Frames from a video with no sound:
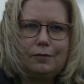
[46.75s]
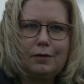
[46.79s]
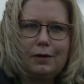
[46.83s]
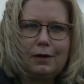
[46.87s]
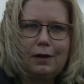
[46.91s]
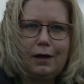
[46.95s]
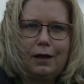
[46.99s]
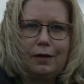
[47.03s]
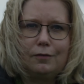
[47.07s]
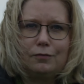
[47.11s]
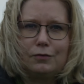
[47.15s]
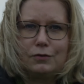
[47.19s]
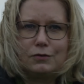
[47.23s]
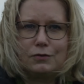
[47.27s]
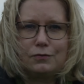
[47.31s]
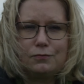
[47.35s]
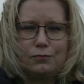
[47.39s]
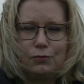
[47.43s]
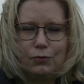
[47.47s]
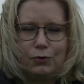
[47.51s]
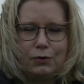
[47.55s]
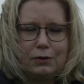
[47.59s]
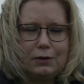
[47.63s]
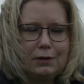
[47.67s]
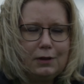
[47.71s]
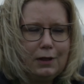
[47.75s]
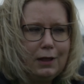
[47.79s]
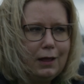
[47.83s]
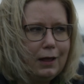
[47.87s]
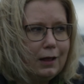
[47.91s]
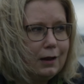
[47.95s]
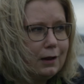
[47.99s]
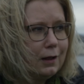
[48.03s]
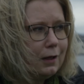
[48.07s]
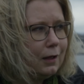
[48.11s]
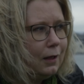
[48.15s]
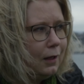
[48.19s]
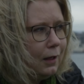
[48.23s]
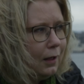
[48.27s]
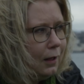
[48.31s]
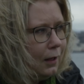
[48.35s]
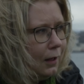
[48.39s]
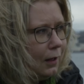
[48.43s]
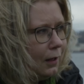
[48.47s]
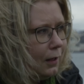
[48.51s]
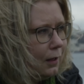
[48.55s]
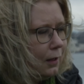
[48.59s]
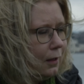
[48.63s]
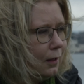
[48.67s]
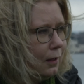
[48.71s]
When I was 14,
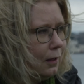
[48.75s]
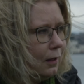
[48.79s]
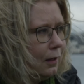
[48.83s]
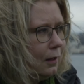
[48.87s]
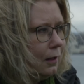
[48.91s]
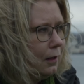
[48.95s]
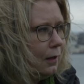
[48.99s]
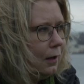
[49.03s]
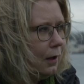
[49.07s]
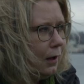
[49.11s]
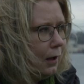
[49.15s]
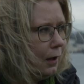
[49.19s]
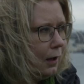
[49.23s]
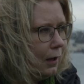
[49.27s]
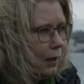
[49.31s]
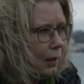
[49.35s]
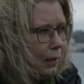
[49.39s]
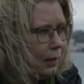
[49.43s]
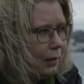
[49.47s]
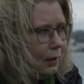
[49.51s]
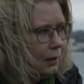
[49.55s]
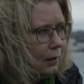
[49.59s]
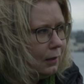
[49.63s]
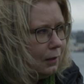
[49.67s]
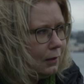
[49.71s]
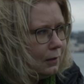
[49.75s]
I